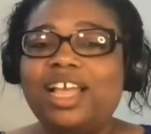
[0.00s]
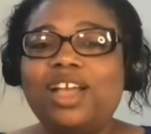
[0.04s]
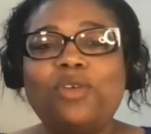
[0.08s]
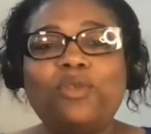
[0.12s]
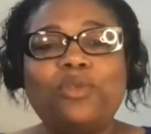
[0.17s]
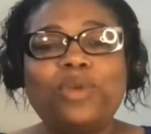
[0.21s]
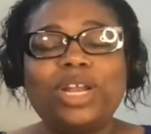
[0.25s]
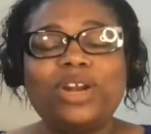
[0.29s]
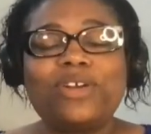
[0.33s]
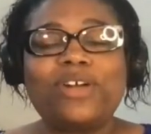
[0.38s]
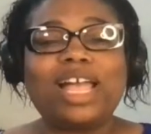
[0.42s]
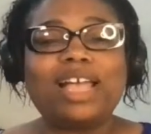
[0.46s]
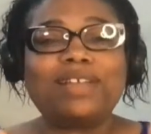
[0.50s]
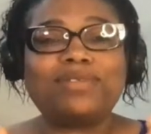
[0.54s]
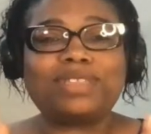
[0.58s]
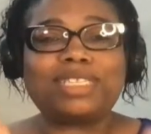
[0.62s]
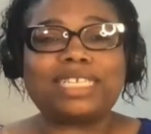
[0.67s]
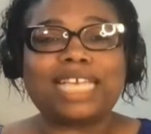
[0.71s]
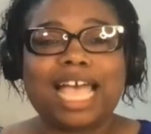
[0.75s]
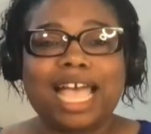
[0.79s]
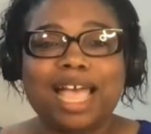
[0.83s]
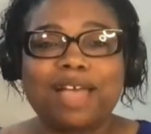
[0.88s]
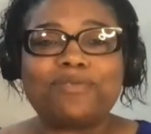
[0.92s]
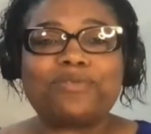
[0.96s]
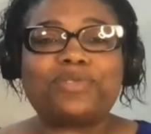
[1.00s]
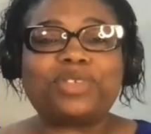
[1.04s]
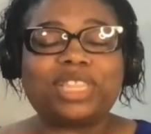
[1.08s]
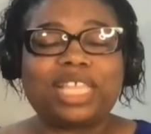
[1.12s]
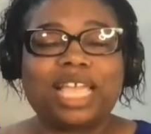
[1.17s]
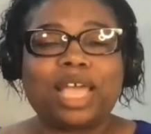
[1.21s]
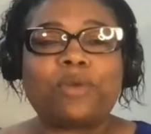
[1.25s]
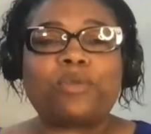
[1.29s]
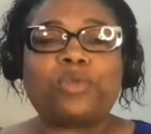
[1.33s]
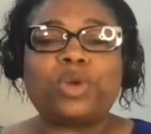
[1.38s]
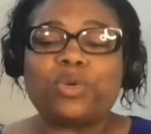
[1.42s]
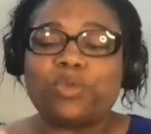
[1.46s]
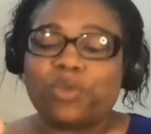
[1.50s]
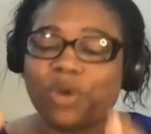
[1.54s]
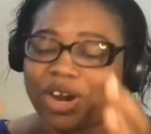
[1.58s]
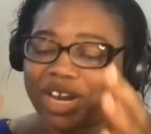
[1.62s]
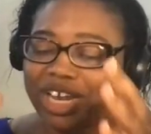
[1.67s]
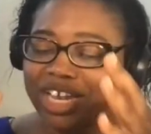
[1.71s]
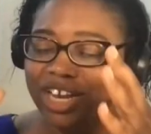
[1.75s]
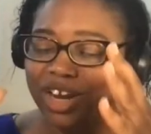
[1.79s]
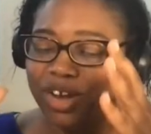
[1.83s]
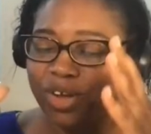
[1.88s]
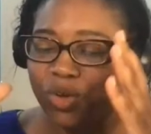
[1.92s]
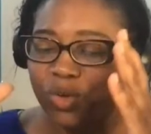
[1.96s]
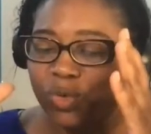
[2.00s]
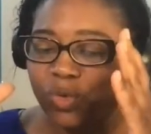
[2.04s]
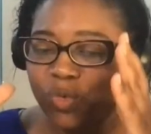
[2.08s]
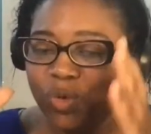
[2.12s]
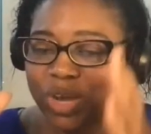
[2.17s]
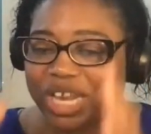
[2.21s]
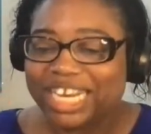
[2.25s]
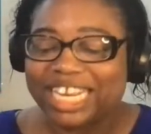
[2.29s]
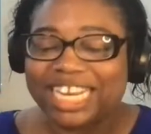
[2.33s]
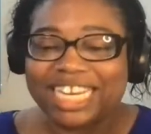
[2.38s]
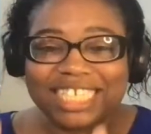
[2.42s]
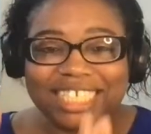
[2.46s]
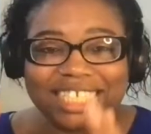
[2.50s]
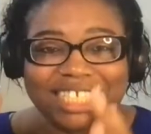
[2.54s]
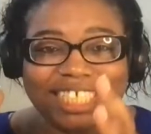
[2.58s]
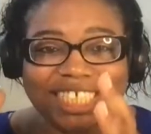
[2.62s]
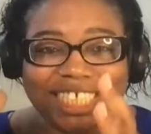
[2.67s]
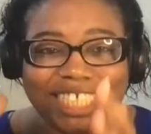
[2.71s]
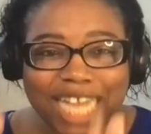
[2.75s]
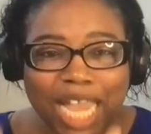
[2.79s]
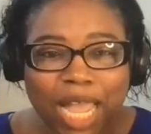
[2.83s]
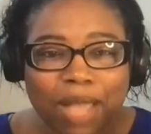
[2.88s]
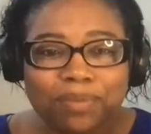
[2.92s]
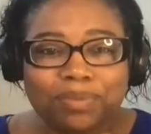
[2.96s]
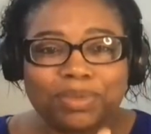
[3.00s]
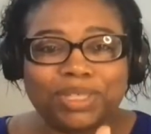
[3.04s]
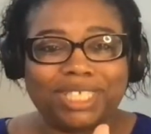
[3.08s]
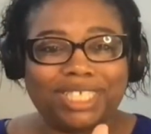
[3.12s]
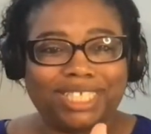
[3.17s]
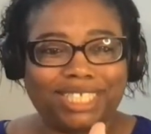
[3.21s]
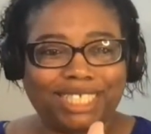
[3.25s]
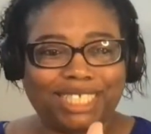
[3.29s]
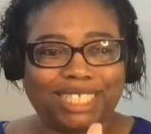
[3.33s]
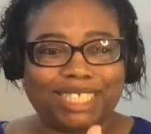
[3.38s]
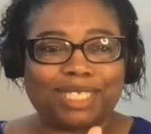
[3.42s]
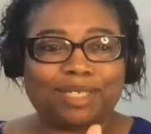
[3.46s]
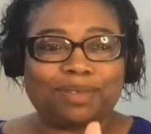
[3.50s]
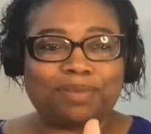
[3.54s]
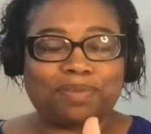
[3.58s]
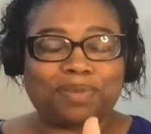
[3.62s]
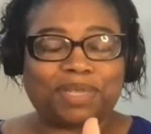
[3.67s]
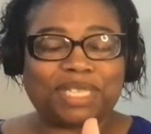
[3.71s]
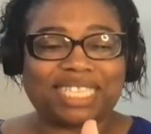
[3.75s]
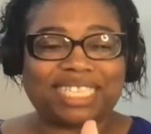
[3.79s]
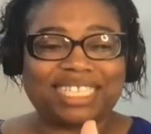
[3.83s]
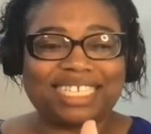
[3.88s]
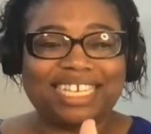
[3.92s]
We don't have time for that. We're working on winning championships